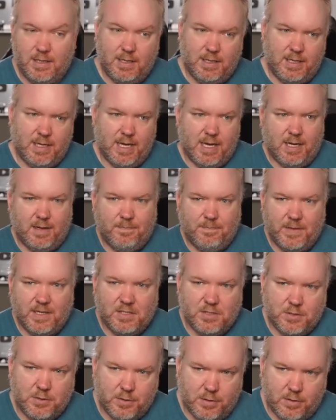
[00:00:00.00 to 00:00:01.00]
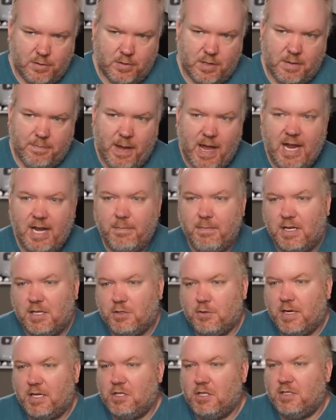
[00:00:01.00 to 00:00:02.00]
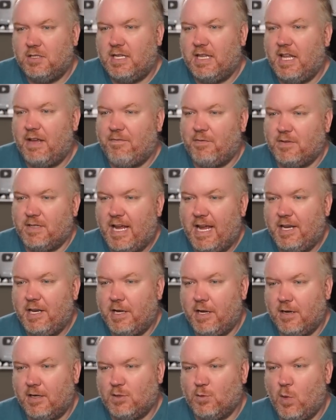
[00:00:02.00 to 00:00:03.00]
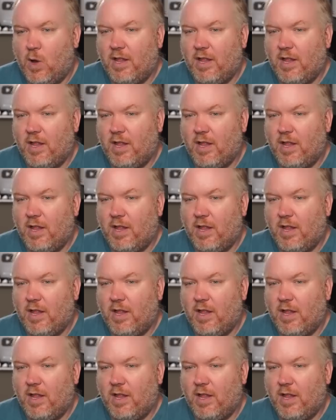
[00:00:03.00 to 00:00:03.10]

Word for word: Yeah, that's true. The Biden administration said that for 10 years,